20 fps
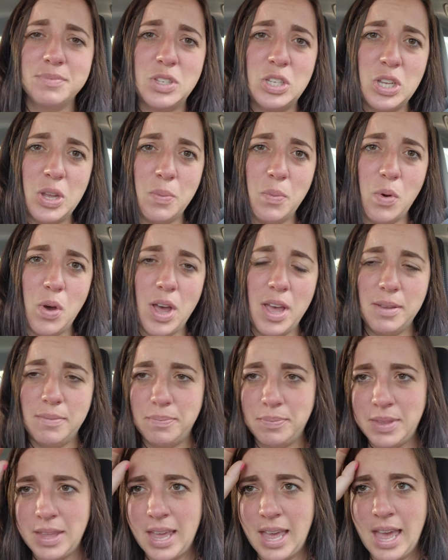somewhat.
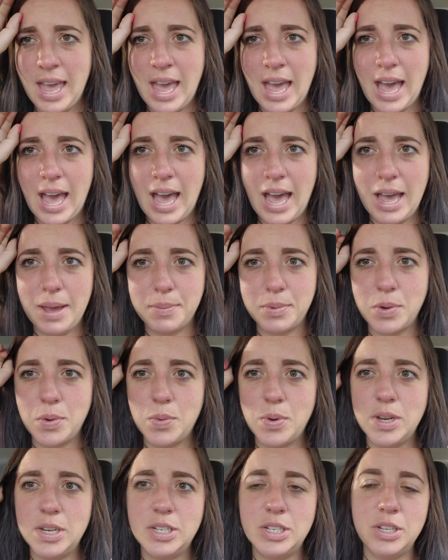I'm
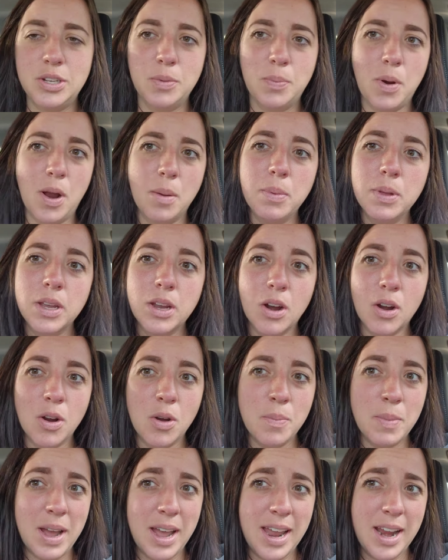going to probably
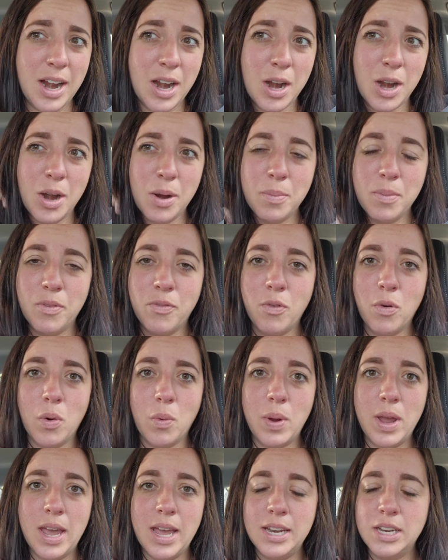curl my hair before
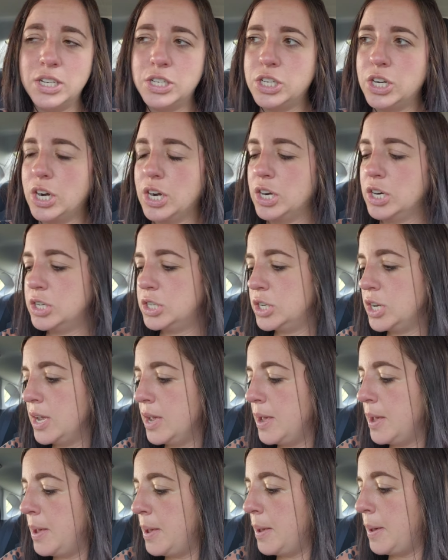we head to church.
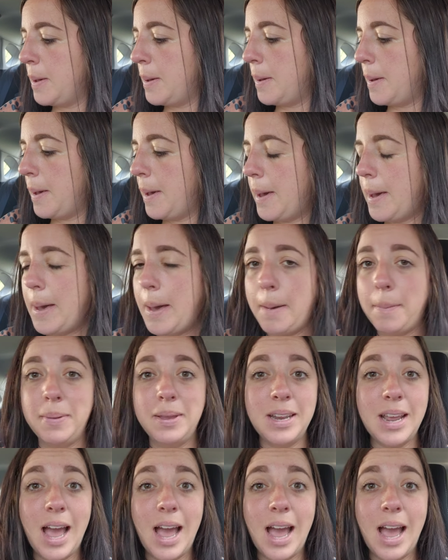Uh, I'm, in,